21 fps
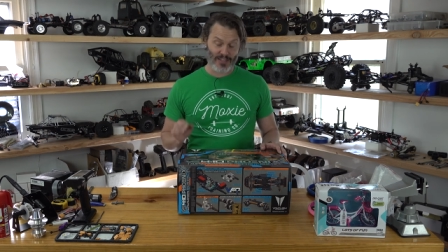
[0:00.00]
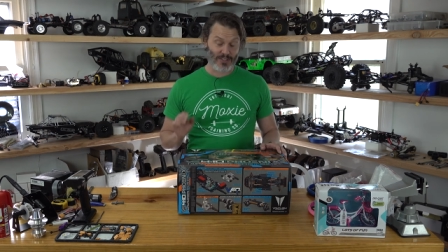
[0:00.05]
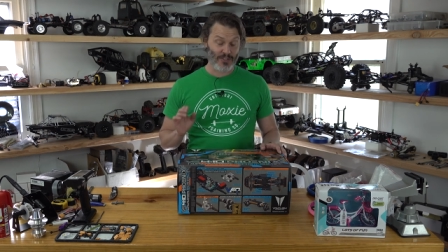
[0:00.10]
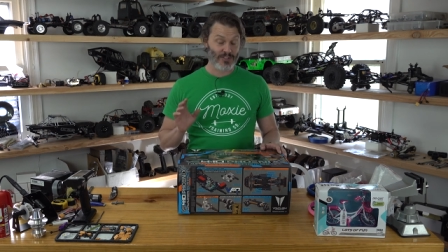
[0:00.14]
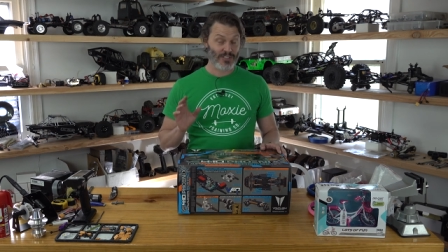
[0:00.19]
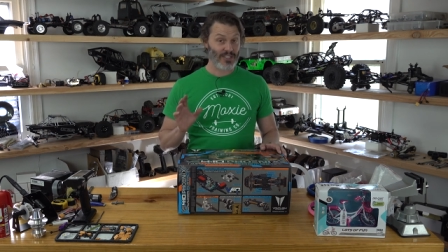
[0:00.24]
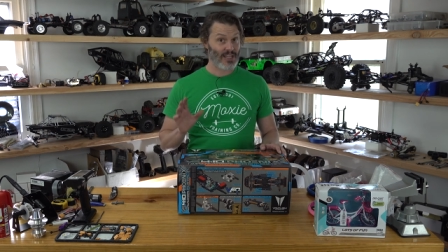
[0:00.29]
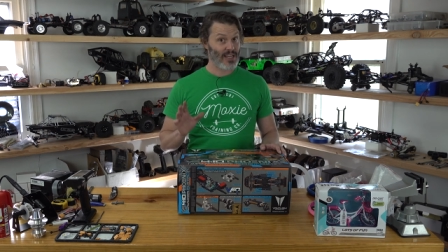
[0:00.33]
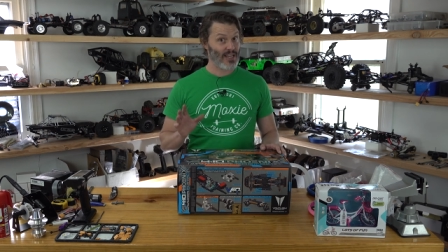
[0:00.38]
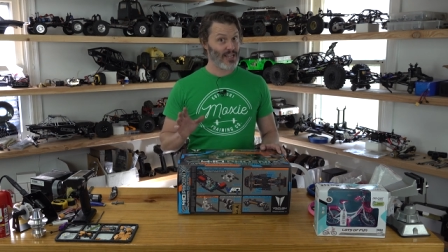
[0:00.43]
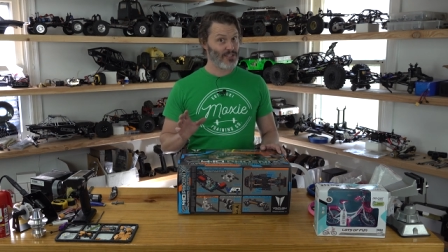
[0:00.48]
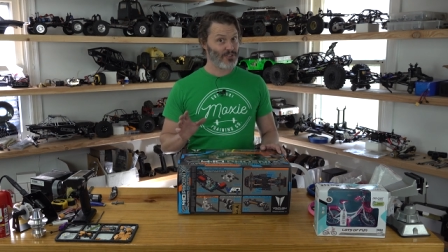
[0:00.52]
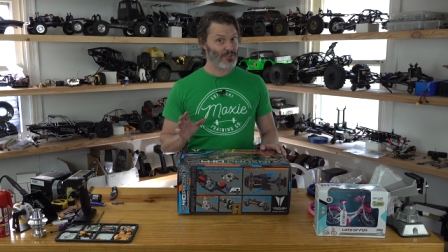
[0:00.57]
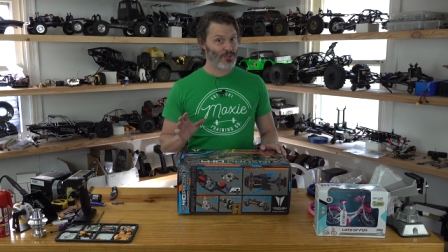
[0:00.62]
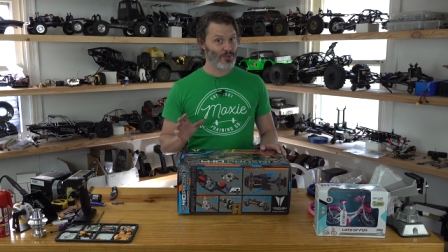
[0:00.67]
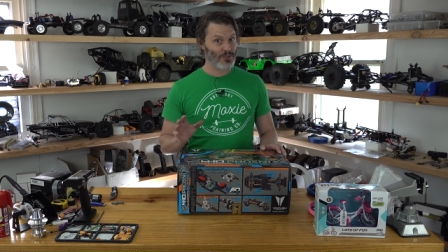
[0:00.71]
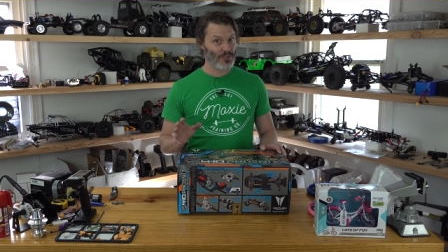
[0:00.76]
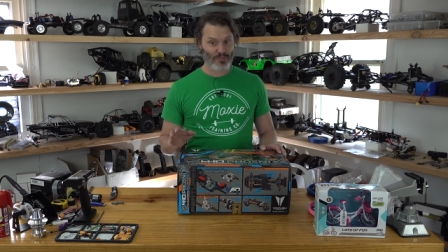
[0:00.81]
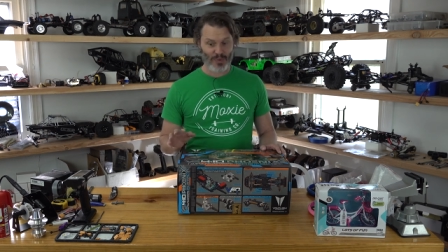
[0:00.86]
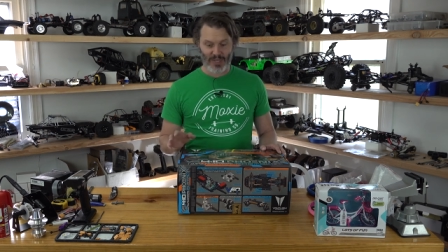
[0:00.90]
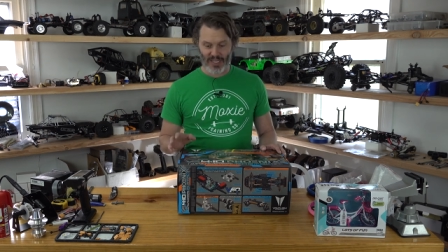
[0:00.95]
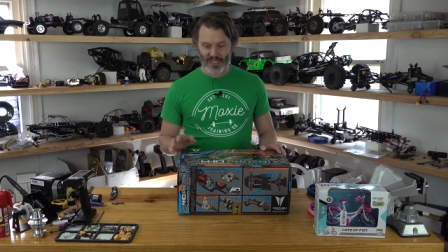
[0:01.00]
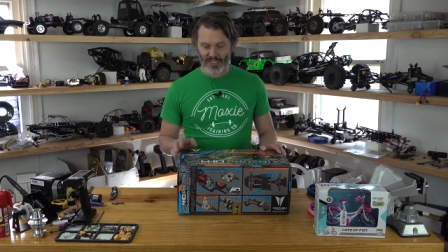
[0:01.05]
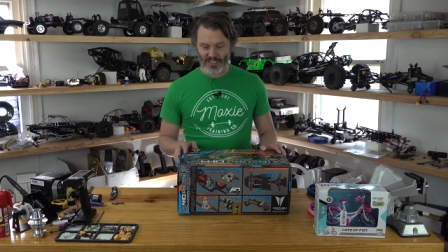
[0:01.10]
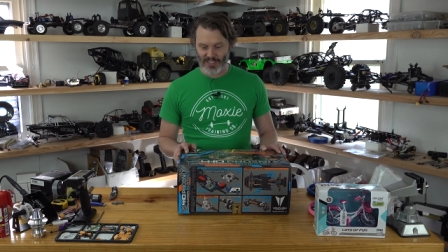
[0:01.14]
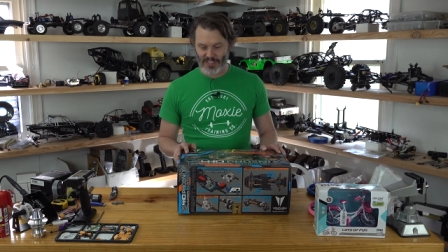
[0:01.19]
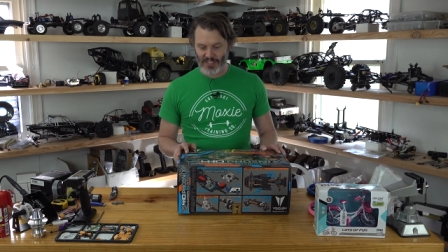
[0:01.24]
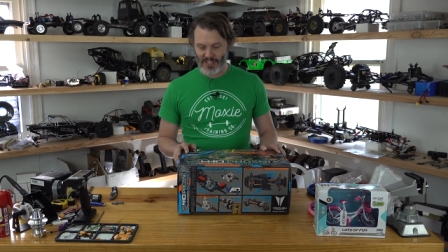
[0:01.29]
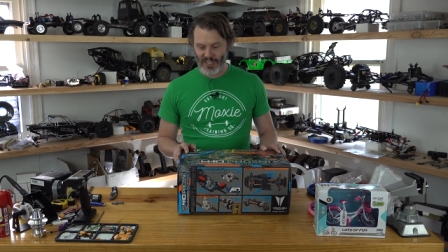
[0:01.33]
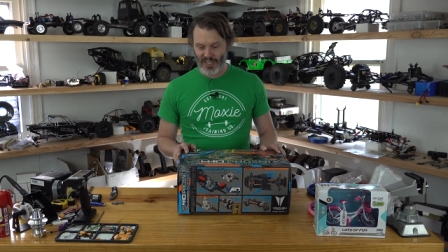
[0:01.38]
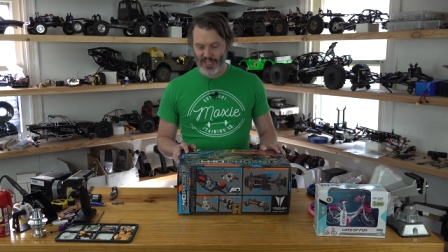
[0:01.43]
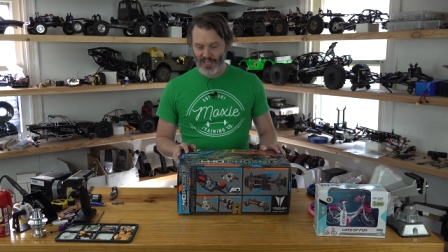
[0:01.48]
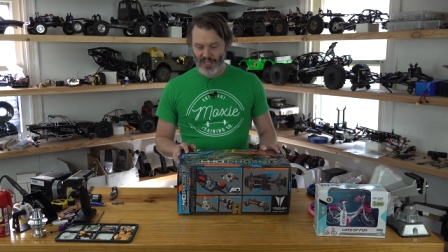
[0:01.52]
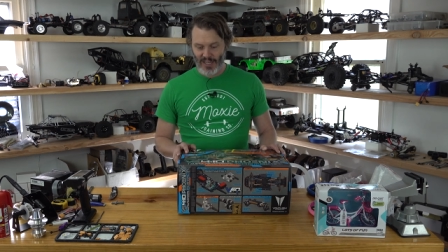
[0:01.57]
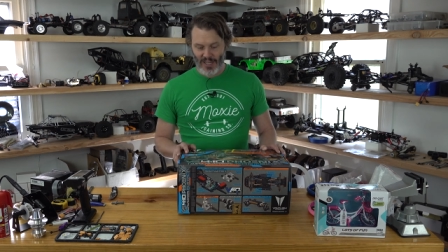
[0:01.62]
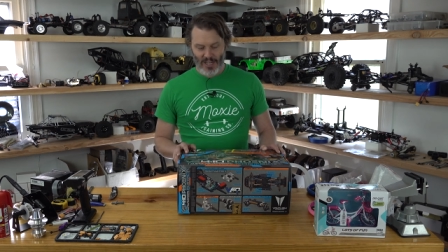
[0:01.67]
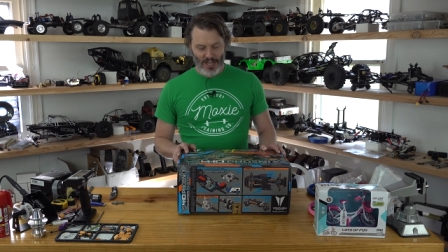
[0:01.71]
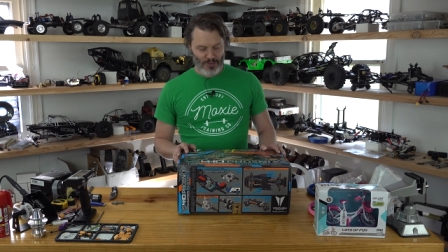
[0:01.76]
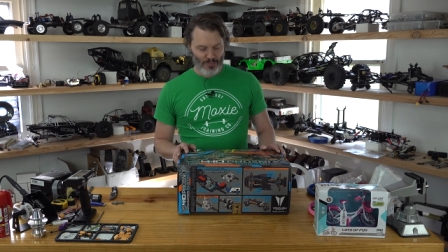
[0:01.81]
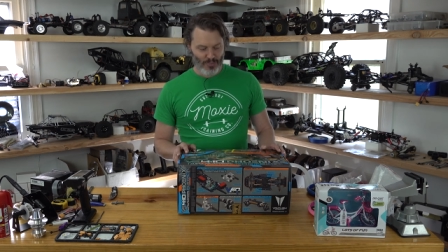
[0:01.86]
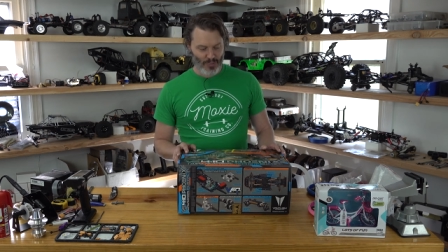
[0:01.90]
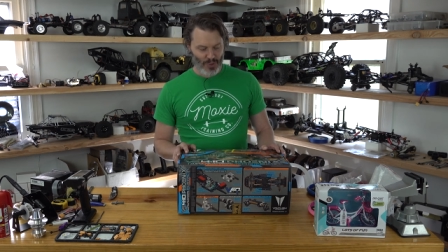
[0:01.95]
I used to hate two speeds,
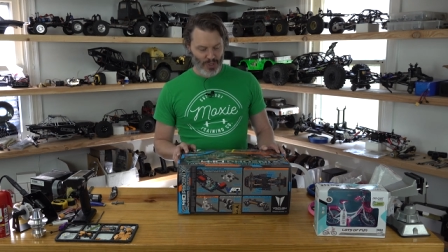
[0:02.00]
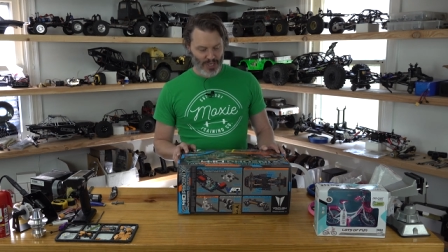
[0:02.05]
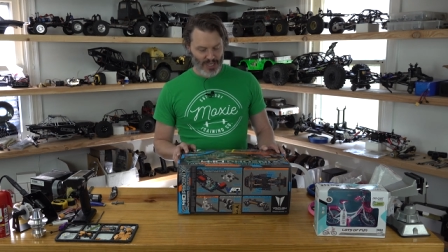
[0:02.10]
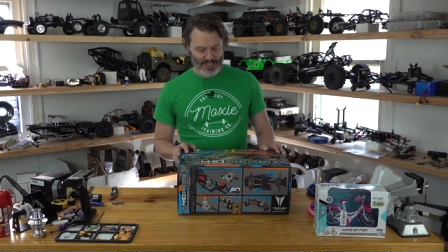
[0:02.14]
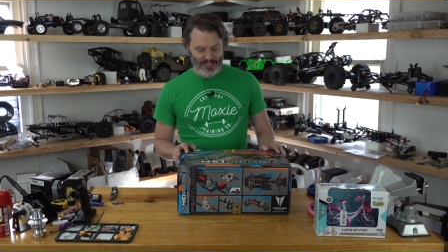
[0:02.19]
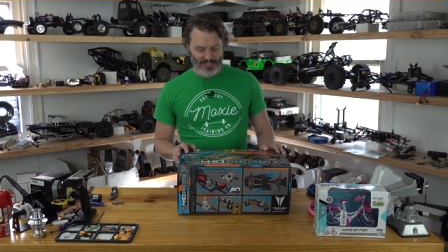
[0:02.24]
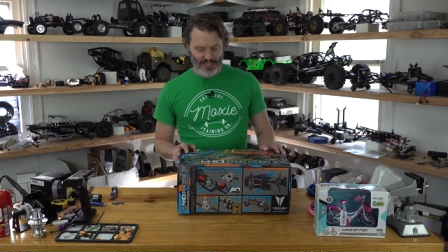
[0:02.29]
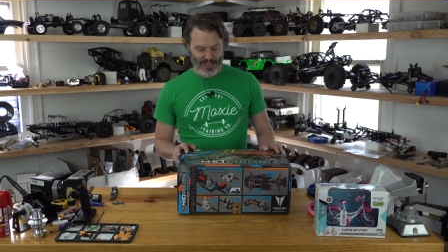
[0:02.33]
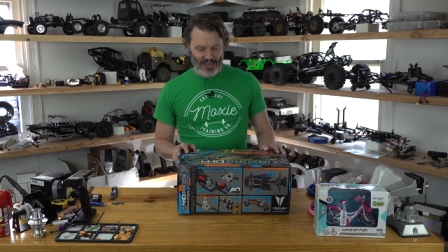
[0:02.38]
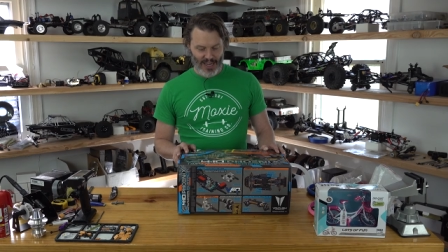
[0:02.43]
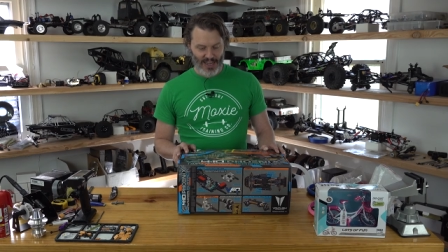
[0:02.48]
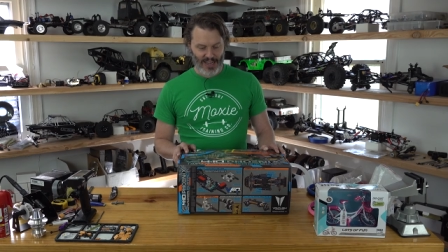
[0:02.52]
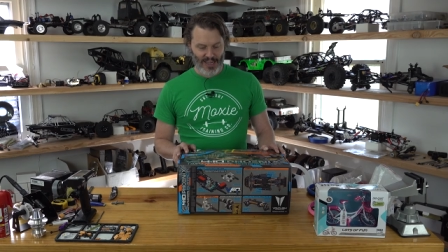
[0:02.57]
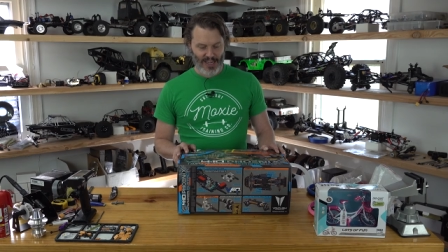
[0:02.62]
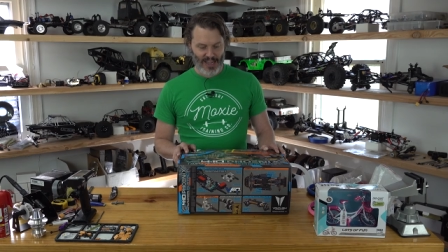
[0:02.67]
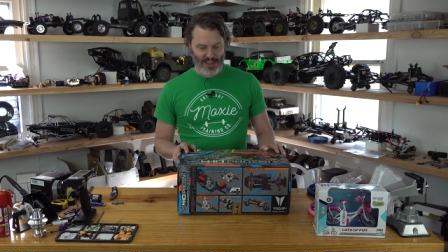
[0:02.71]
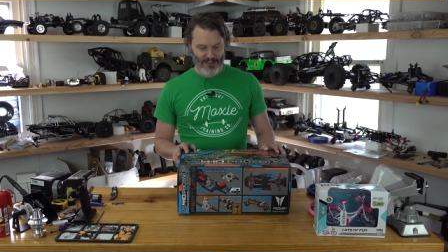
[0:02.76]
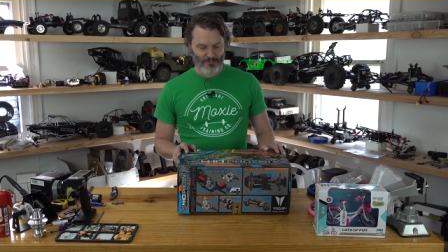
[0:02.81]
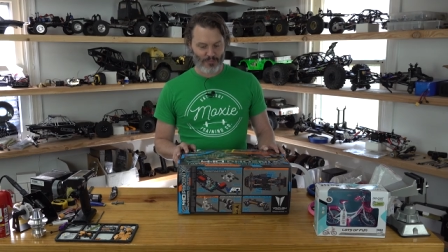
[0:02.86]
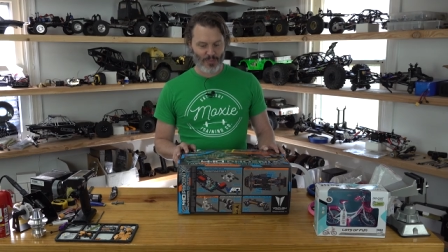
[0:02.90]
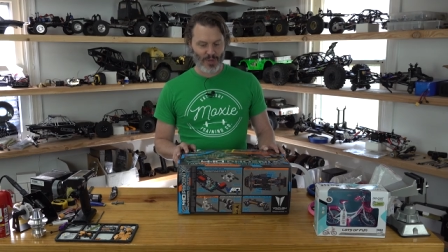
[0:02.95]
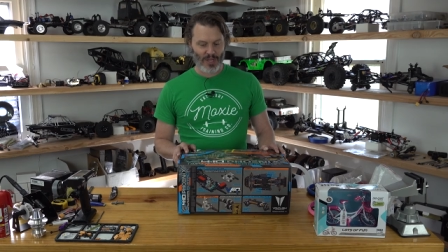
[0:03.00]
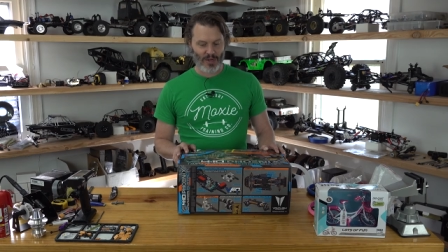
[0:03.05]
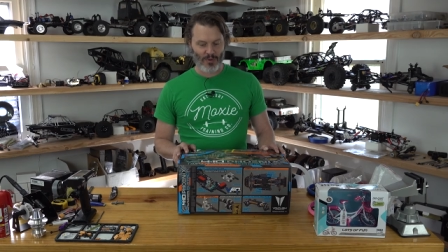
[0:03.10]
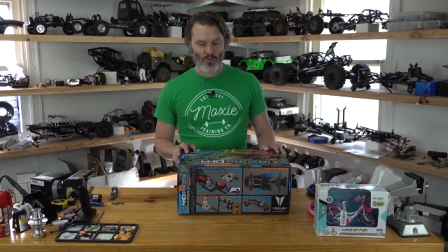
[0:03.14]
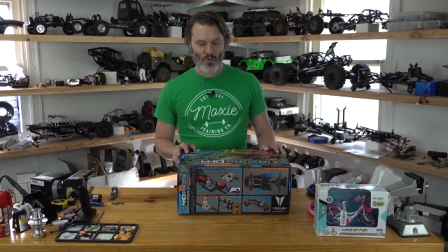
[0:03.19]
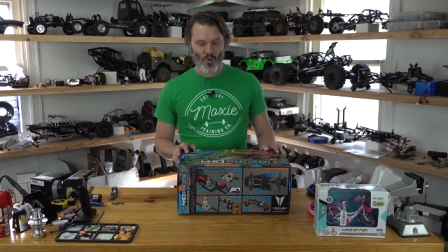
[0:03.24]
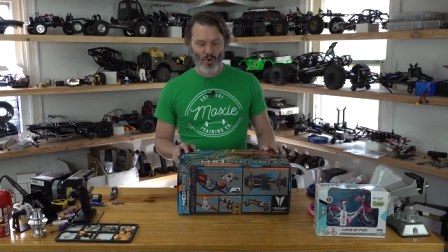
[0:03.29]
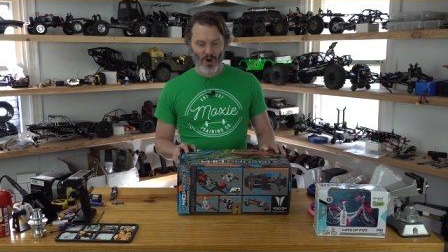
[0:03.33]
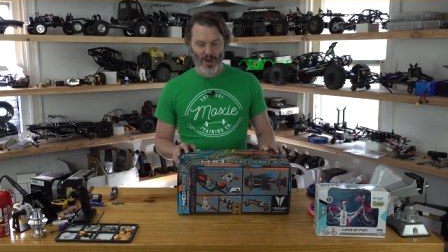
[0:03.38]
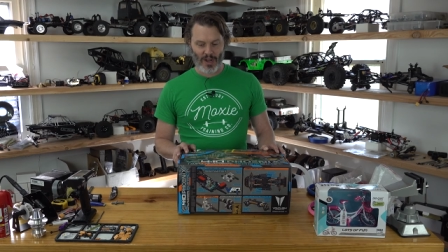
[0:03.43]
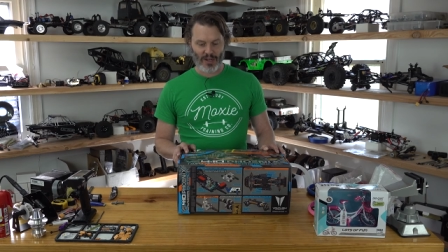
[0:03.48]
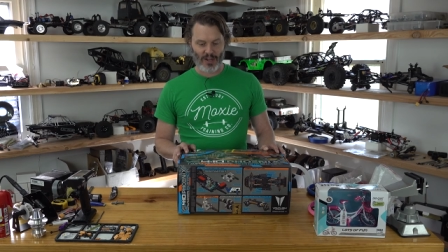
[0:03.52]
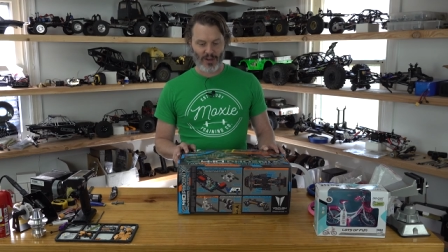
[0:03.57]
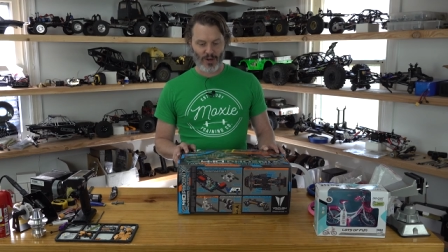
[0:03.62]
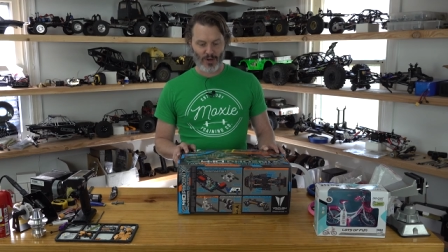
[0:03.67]
but I have been won